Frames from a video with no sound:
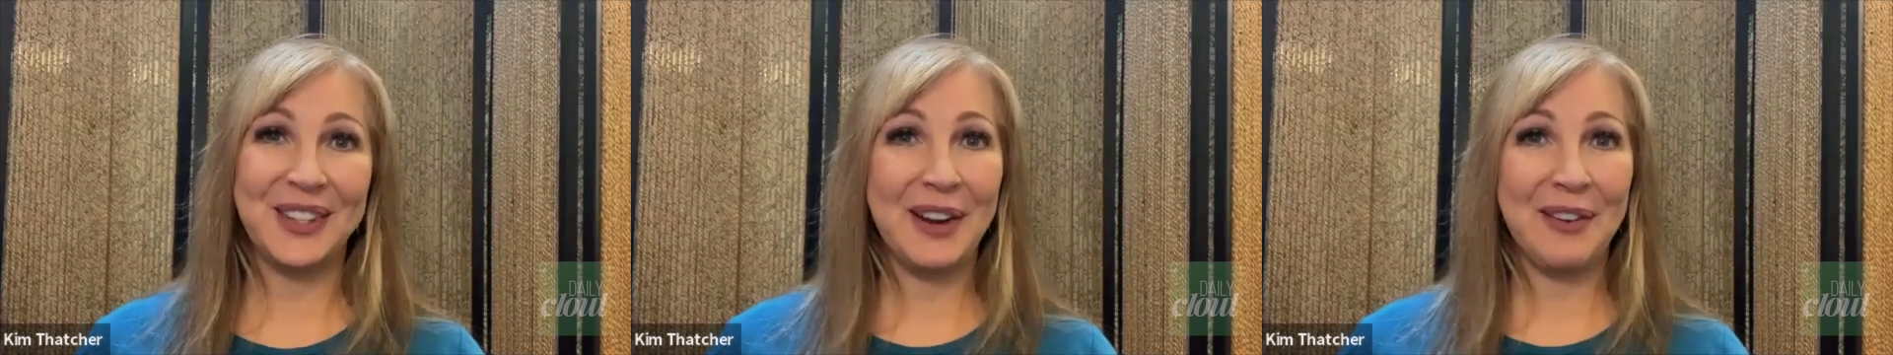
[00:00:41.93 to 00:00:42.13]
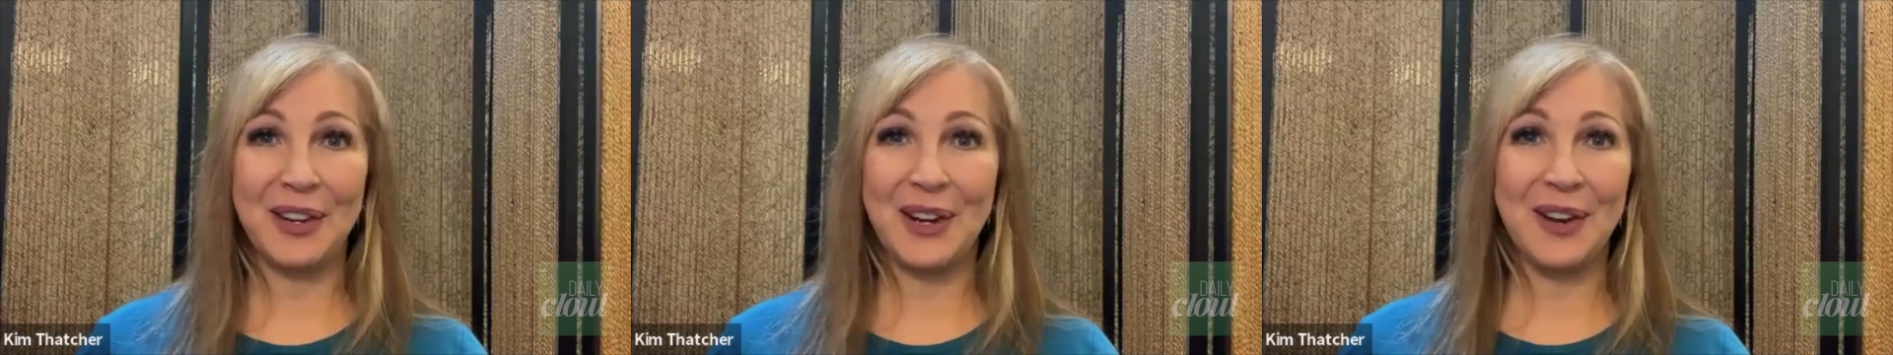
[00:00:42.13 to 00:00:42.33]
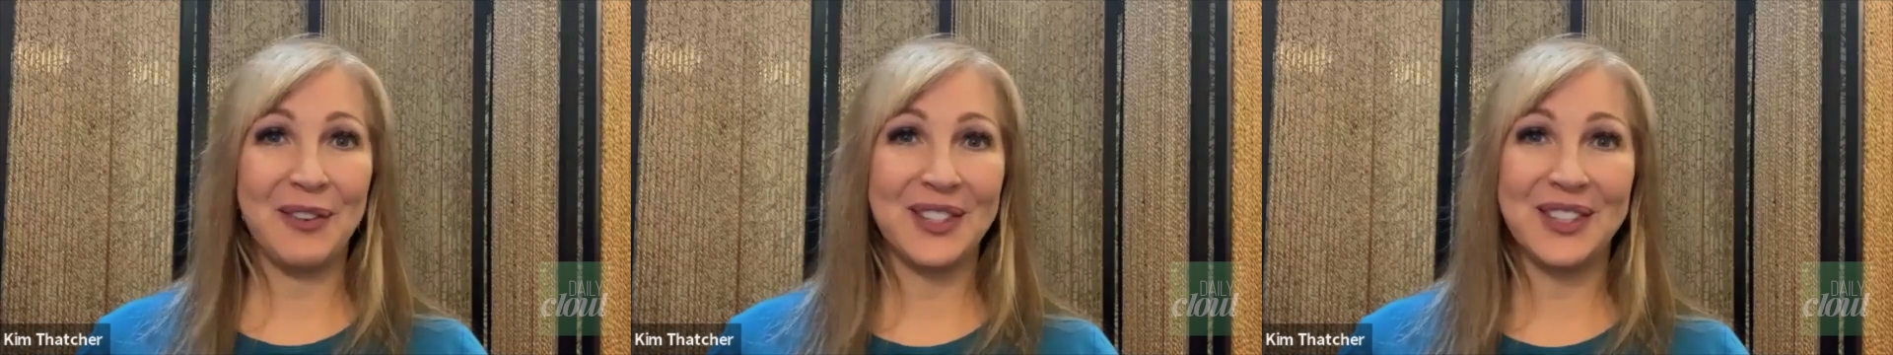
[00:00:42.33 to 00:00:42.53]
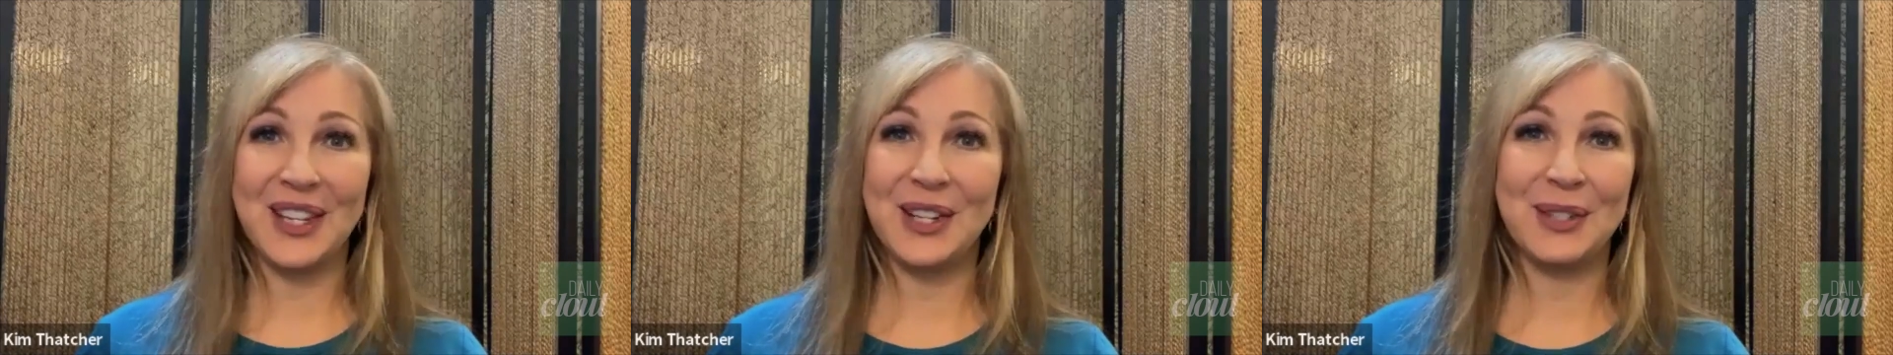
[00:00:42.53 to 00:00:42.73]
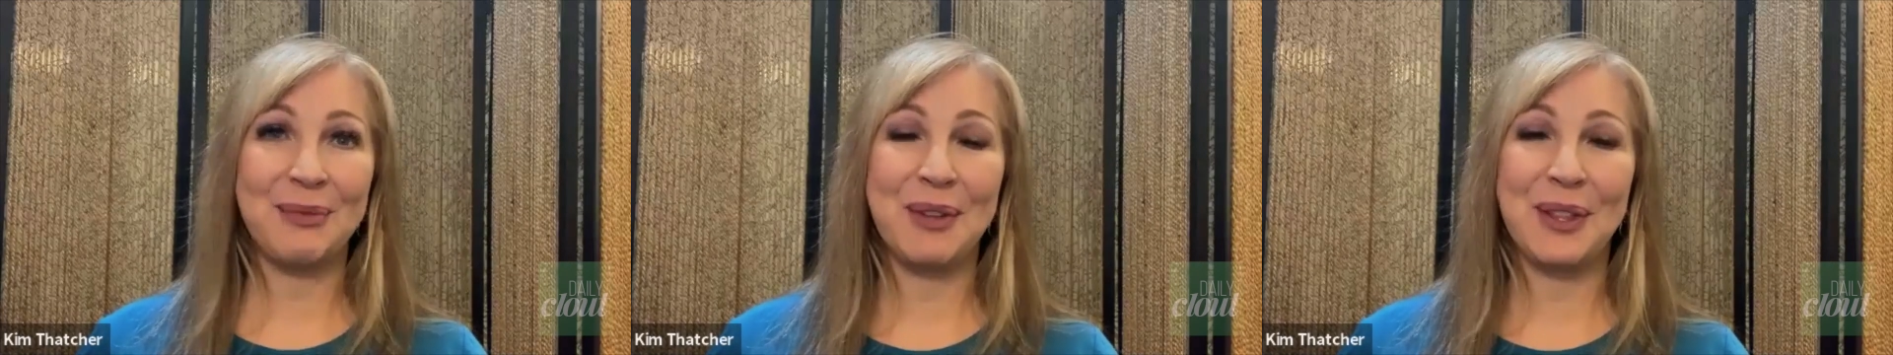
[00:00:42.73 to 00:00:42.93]
have a
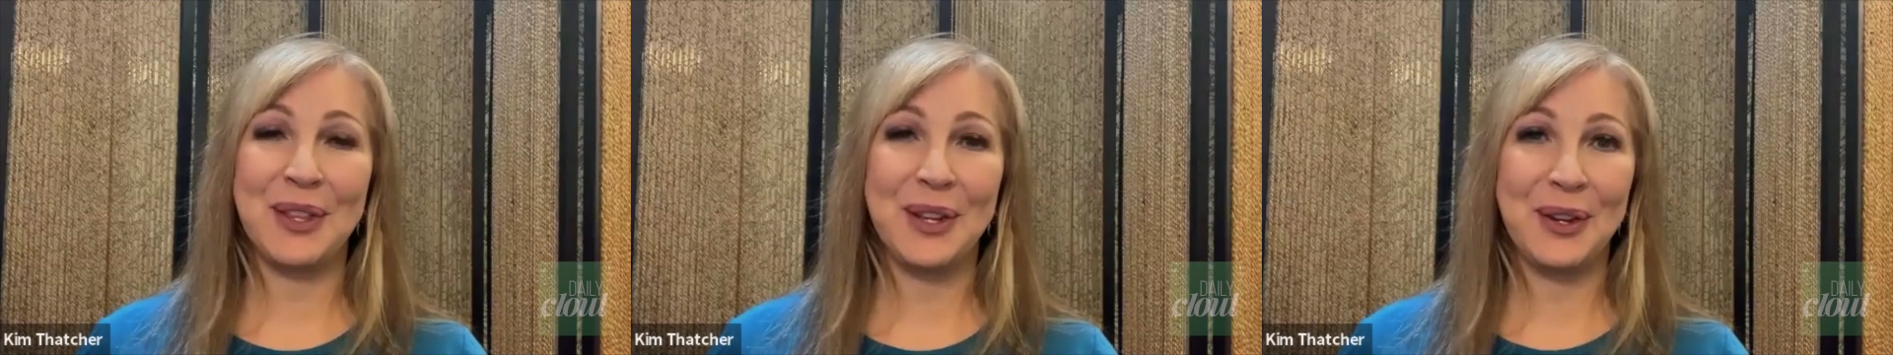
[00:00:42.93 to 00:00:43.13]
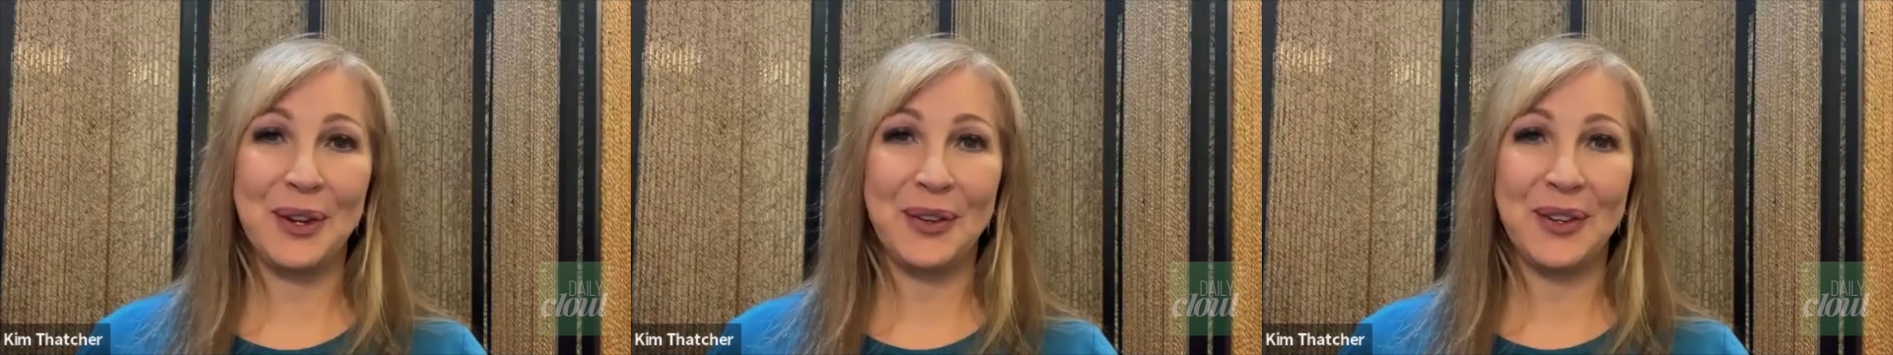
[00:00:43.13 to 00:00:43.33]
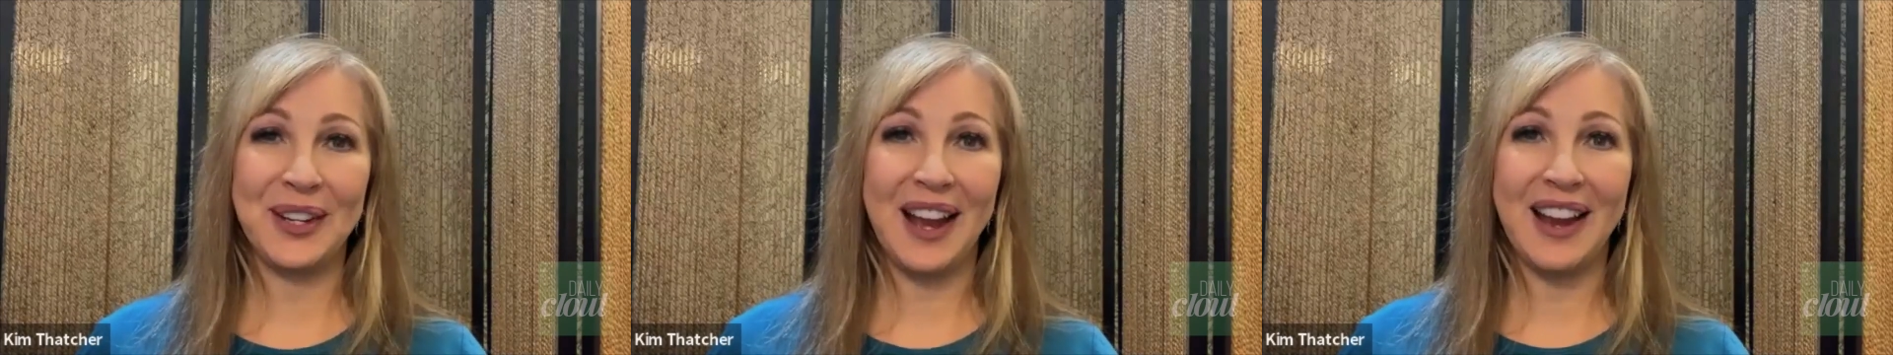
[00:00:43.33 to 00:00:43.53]
conversation with you.